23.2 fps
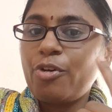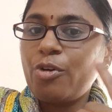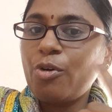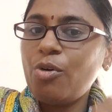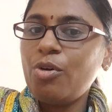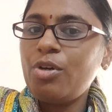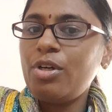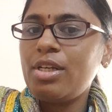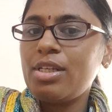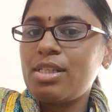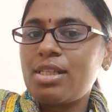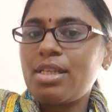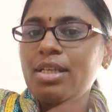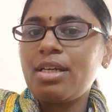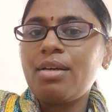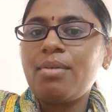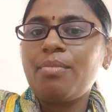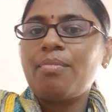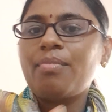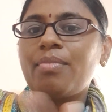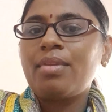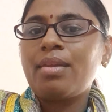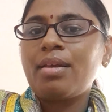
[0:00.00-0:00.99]

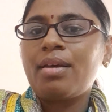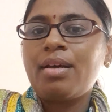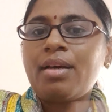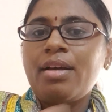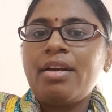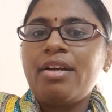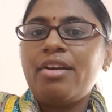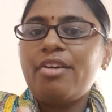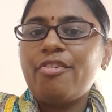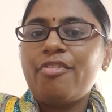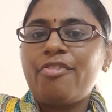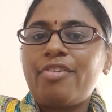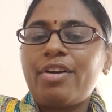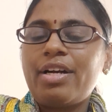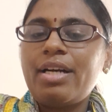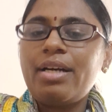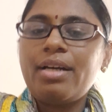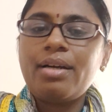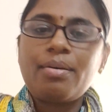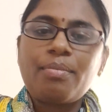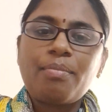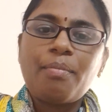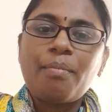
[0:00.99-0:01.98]
noticing
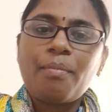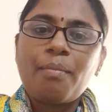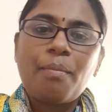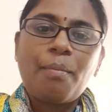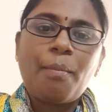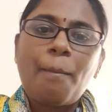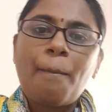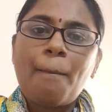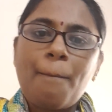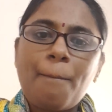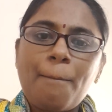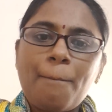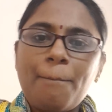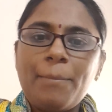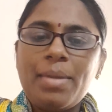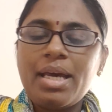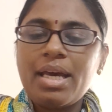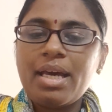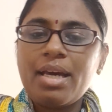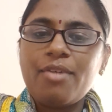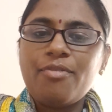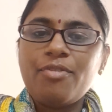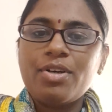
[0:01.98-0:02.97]
different
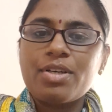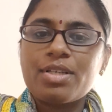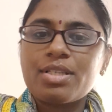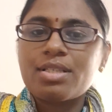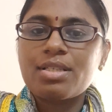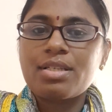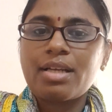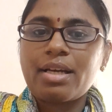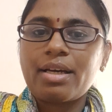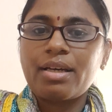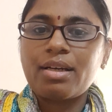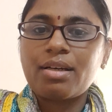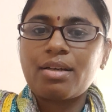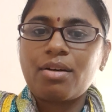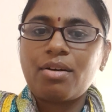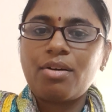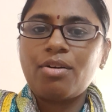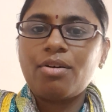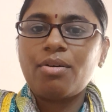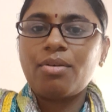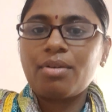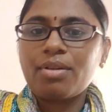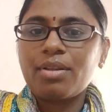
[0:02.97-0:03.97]
behaviors like
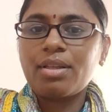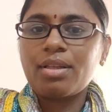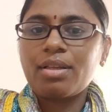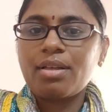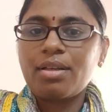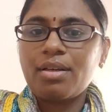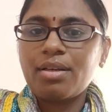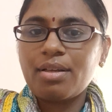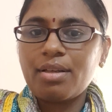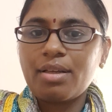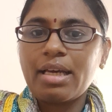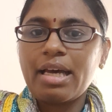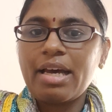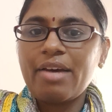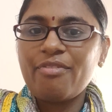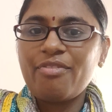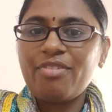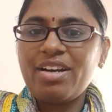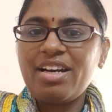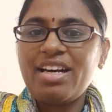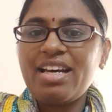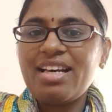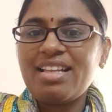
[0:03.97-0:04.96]

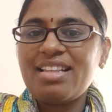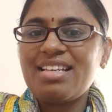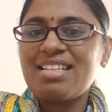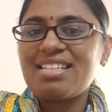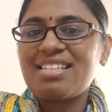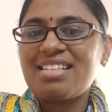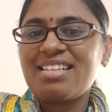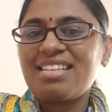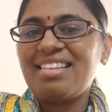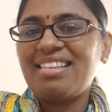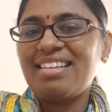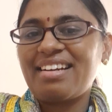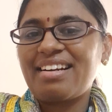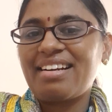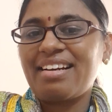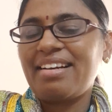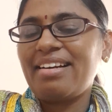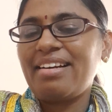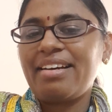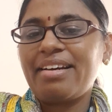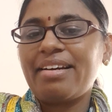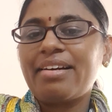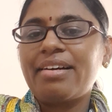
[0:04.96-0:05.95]
every day they see in the
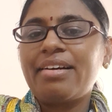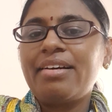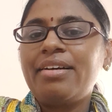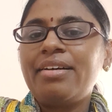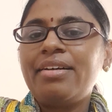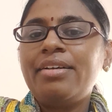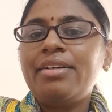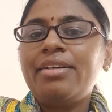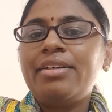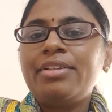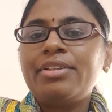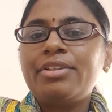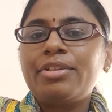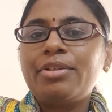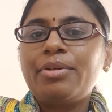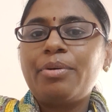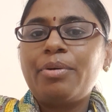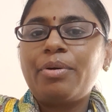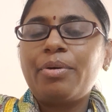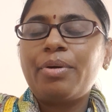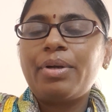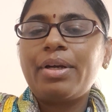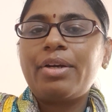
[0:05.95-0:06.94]
clinic.
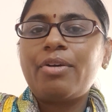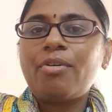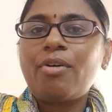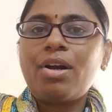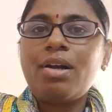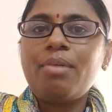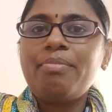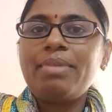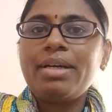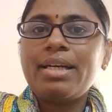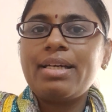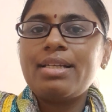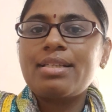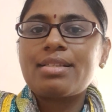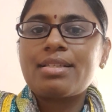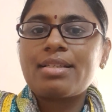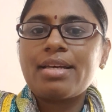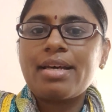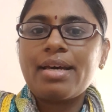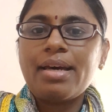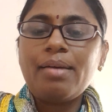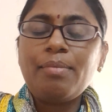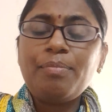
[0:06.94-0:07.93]
So it all begins
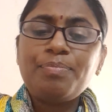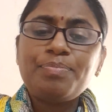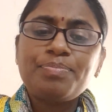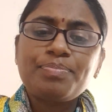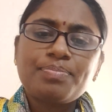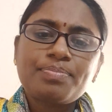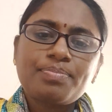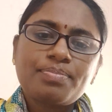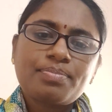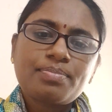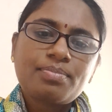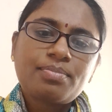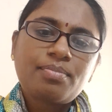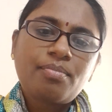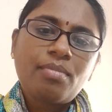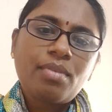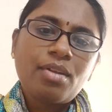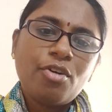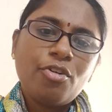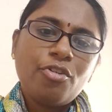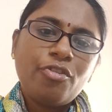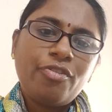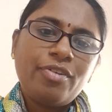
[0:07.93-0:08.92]
there.
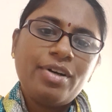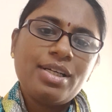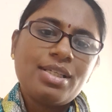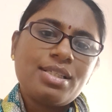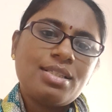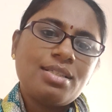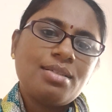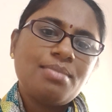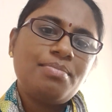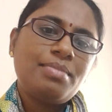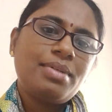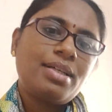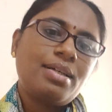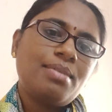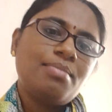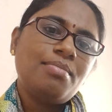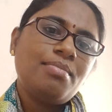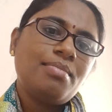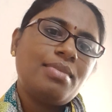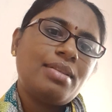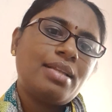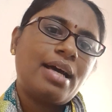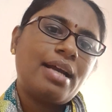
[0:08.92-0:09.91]
The first
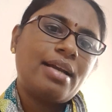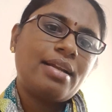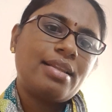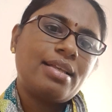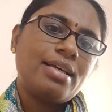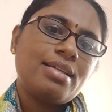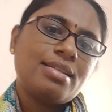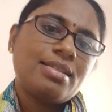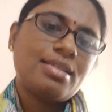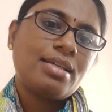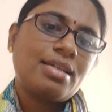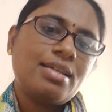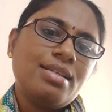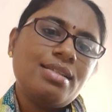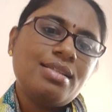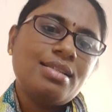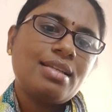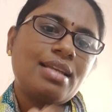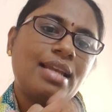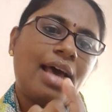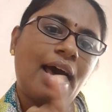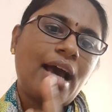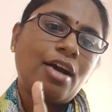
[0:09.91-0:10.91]
symptom that they say
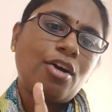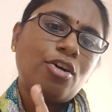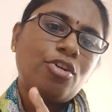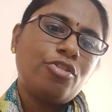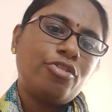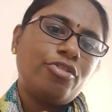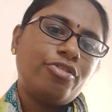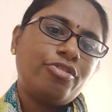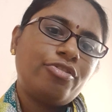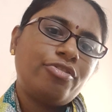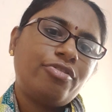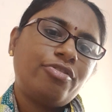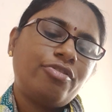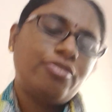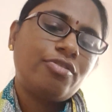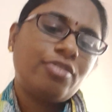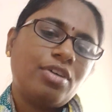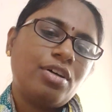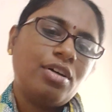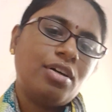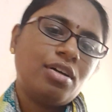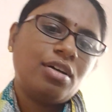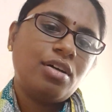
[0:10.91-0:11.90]
is lack
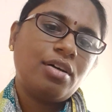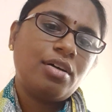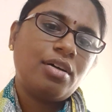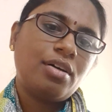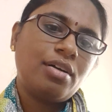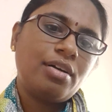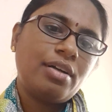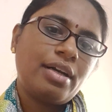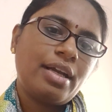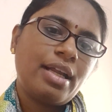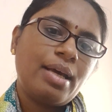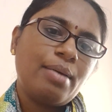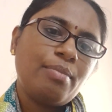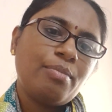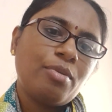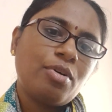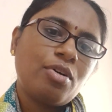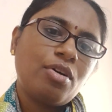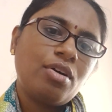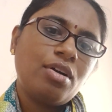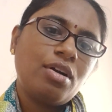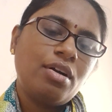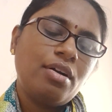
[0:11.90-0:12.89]
of name
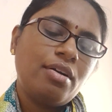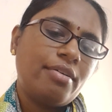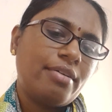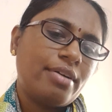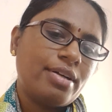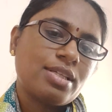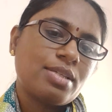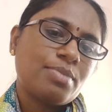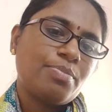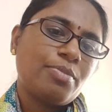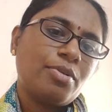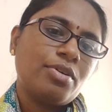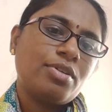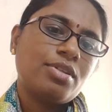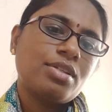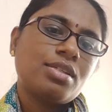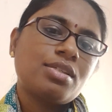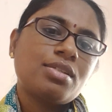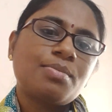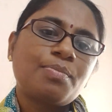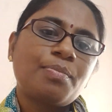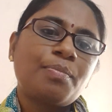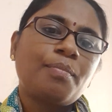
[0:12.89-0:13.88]
call
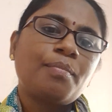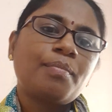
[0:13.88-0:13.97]
response.